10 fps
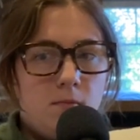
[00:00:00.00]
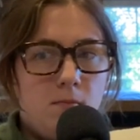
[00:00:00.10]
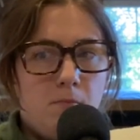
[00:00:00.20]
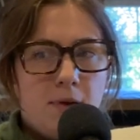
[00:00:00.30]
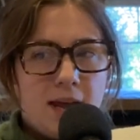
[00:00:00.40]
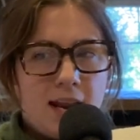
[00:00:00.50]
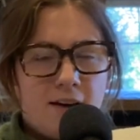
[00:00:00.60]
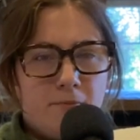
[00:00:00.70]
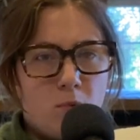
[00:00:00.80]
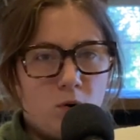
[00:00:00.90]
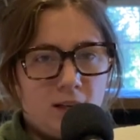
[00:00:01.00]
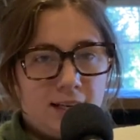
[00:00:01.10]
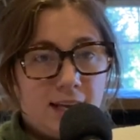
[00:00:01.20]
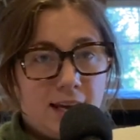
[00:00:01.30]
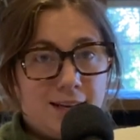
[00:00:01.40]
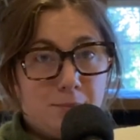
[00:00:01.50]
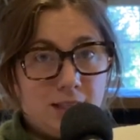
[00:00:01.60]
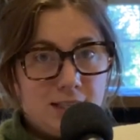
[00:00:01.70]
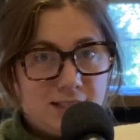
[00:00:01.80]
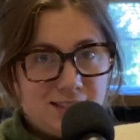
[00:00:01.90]
men have more like
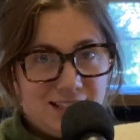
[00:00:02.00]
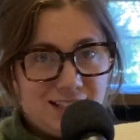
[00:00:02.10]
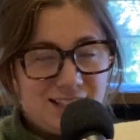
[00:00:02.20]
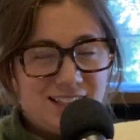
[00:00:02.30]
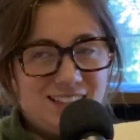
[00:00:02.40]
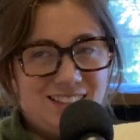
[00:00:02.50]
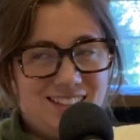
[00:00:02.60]
animalistic